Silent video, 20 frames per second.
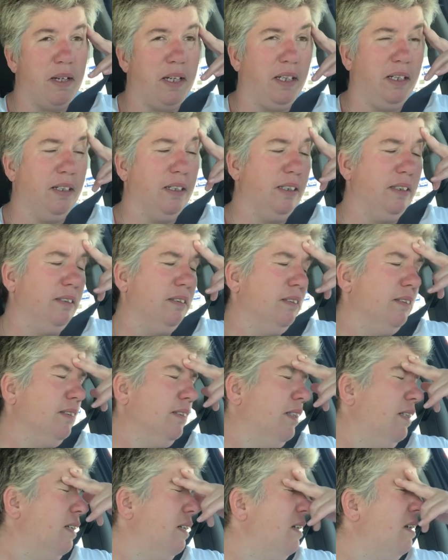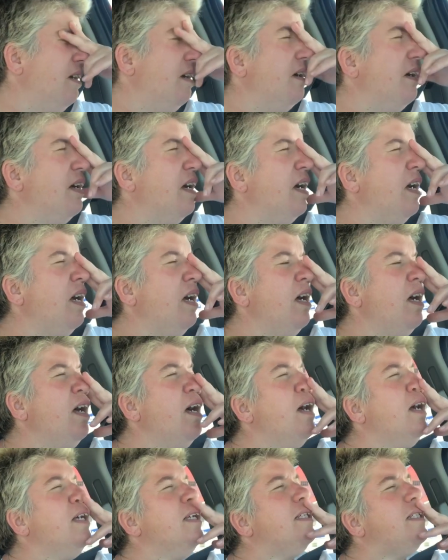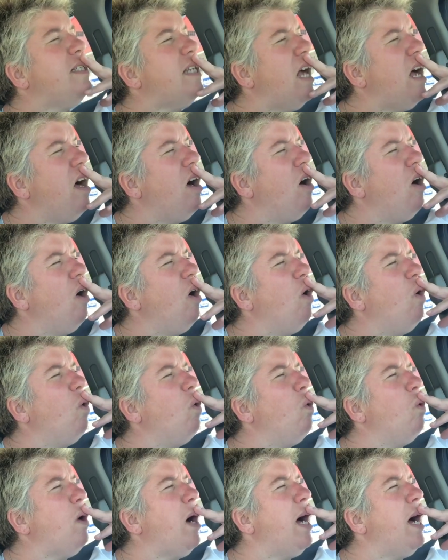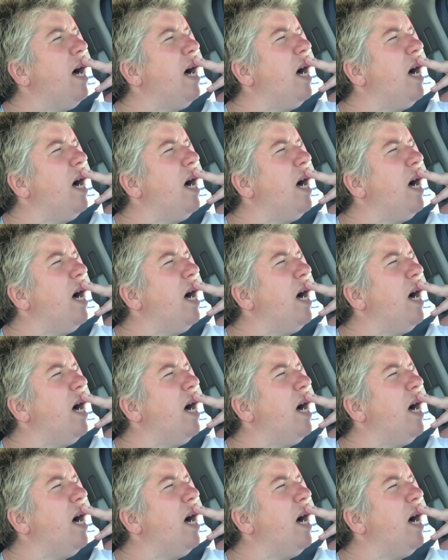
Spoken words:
any good. So,